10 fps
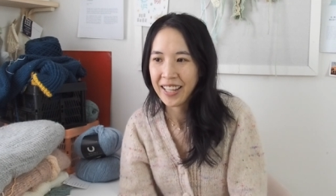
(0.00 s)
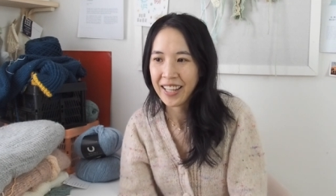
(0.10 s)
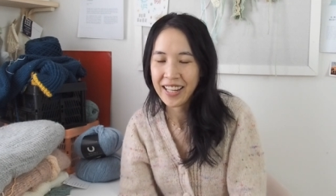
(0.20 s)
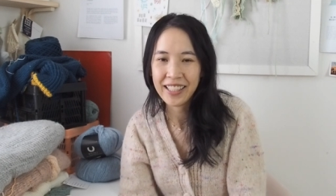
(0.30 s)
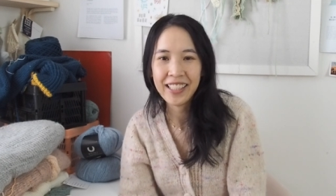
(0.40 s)

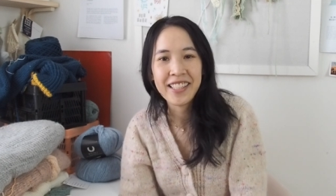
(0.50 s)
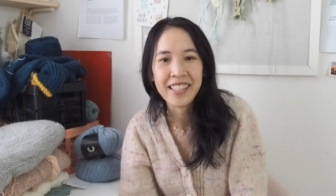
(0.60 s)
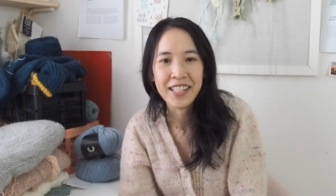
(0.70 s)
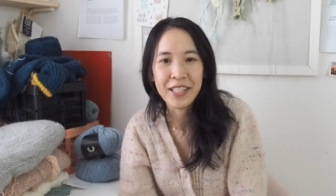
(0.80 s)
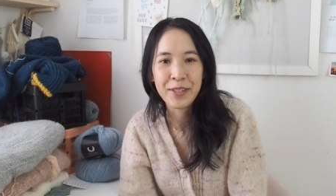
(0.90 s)
he
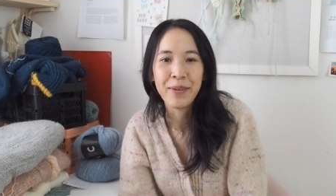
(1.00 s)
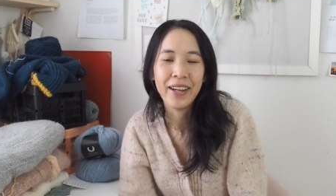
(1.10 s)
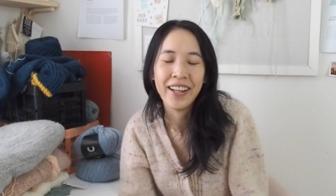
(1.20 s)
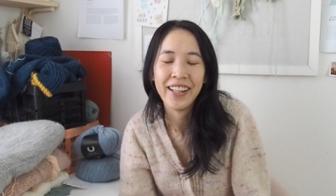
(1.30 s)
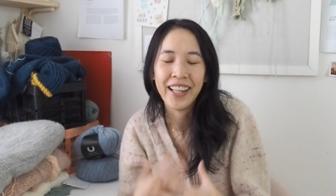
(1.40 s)
listens, but
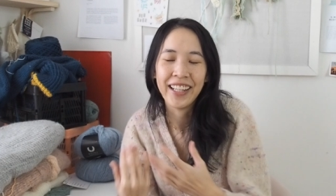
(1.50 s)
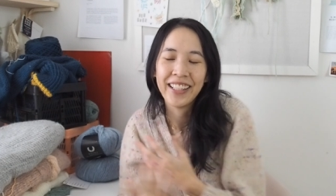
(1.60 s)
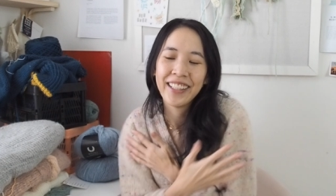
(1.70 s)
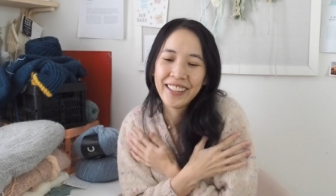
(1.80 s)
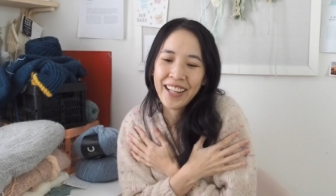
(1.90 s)

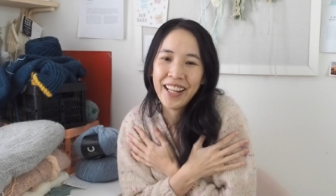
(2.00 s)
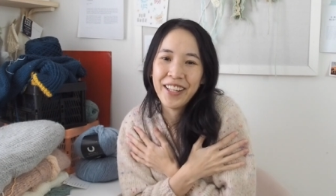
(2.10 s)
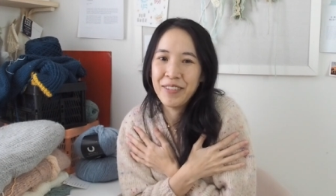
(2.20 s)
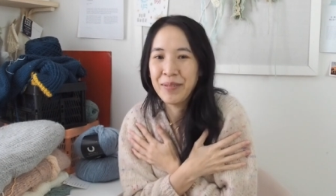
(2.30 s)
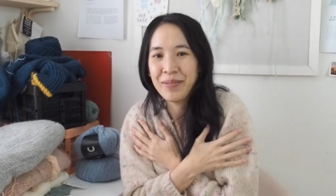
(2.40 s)
like, I
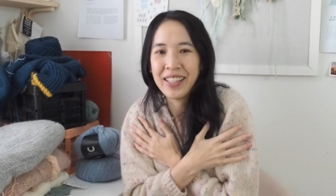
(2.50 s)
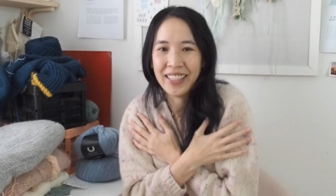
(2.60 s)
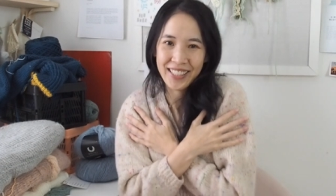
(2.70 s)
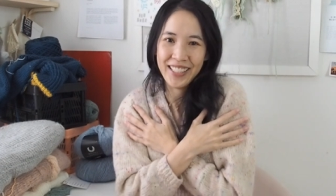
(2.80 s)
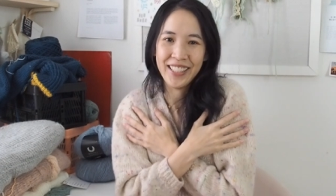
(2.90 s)
love him, he
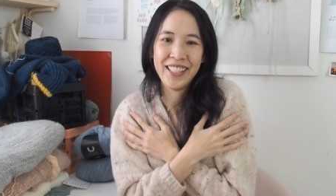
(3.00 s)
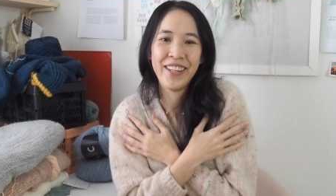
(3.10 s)
listens.